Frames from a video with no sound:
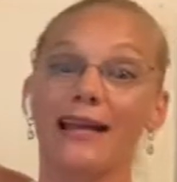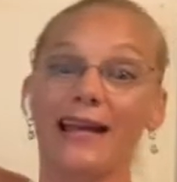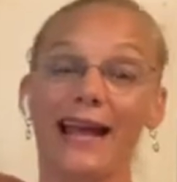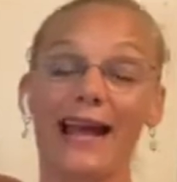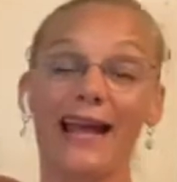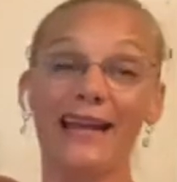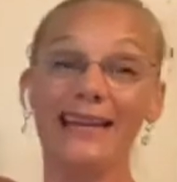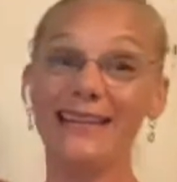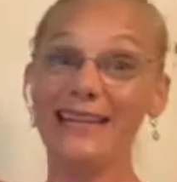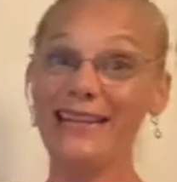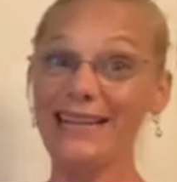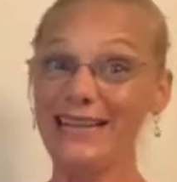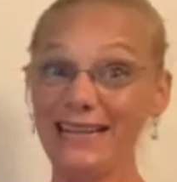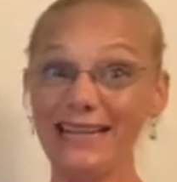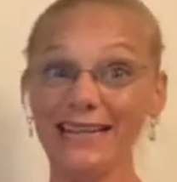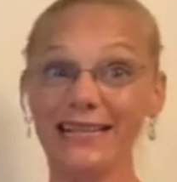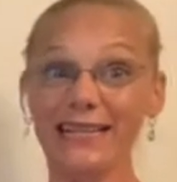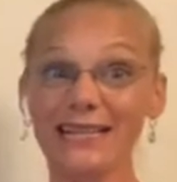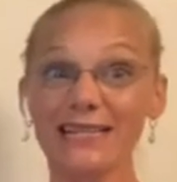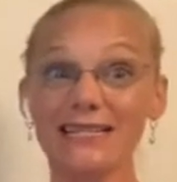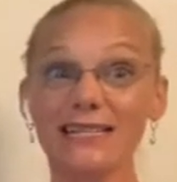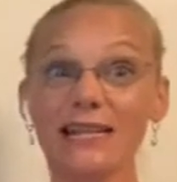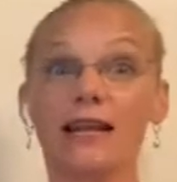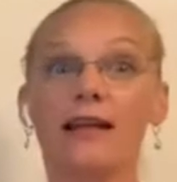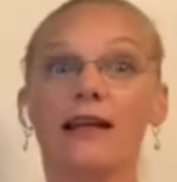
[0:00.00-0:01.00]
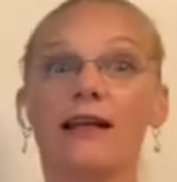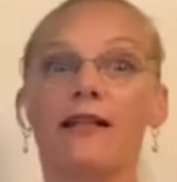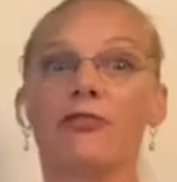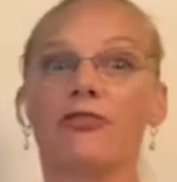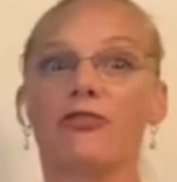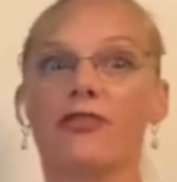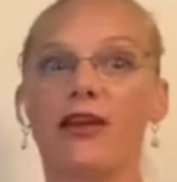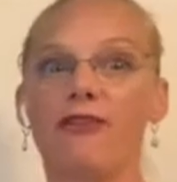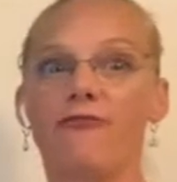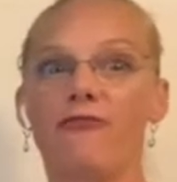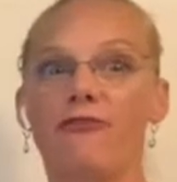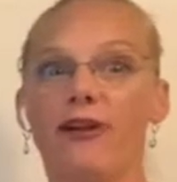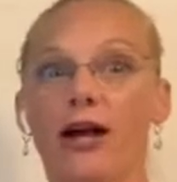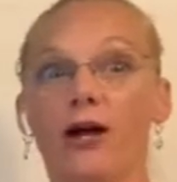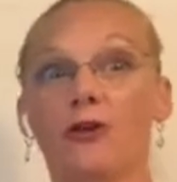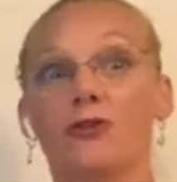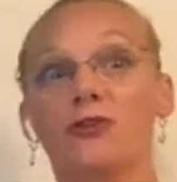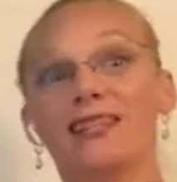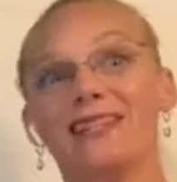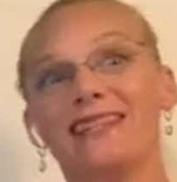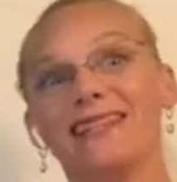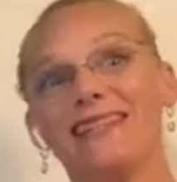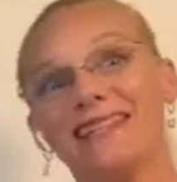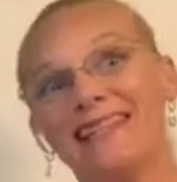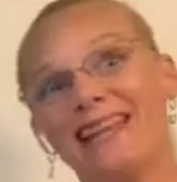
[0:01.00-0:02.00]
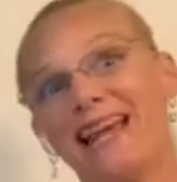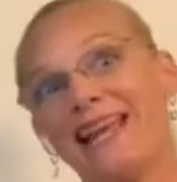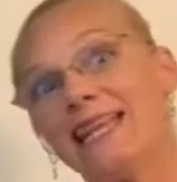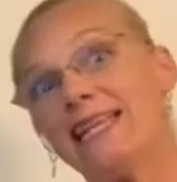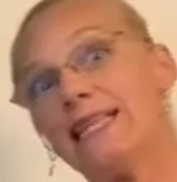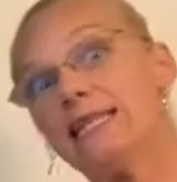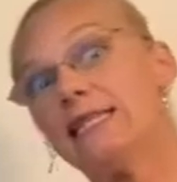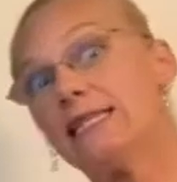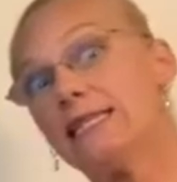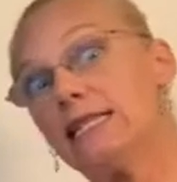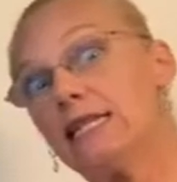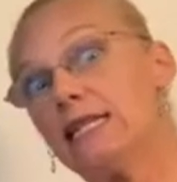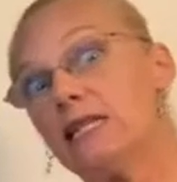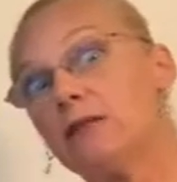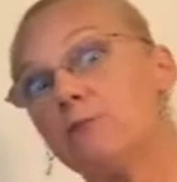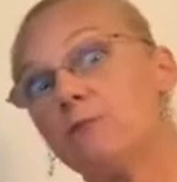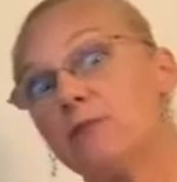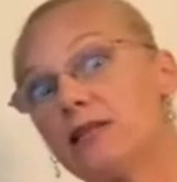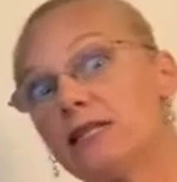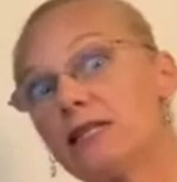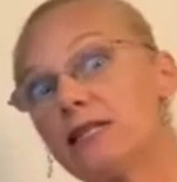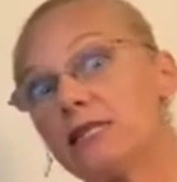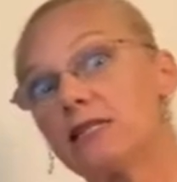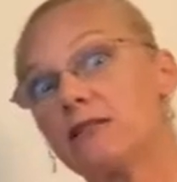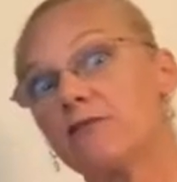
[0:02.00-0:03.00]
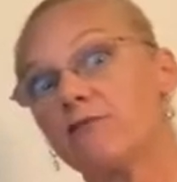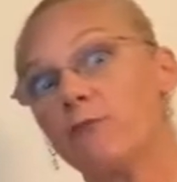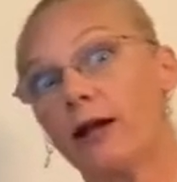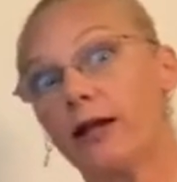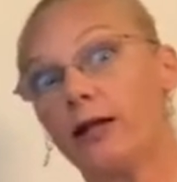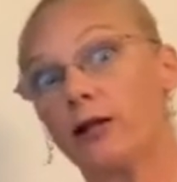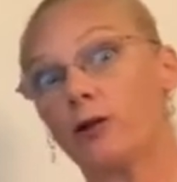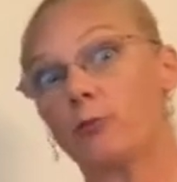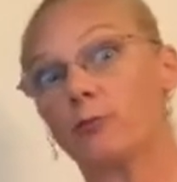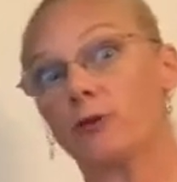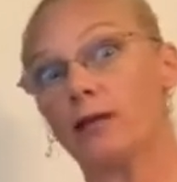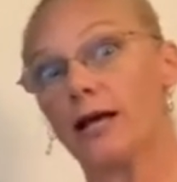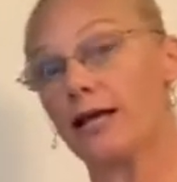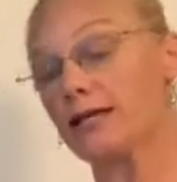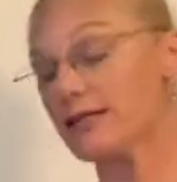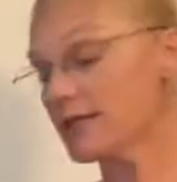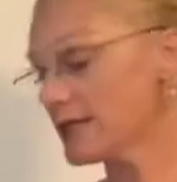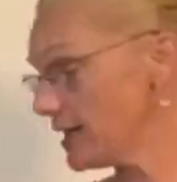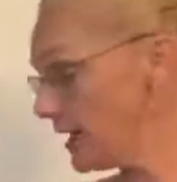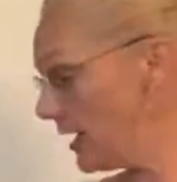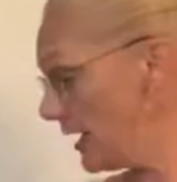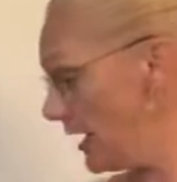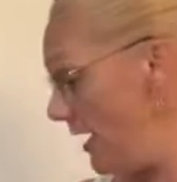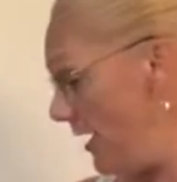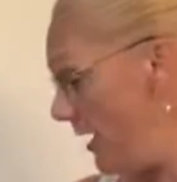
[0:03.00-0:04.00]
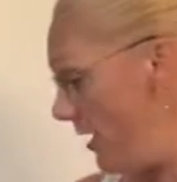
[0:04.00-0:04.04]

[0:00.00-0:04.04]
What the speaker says: And in it, they found 19 pieces of microplastic.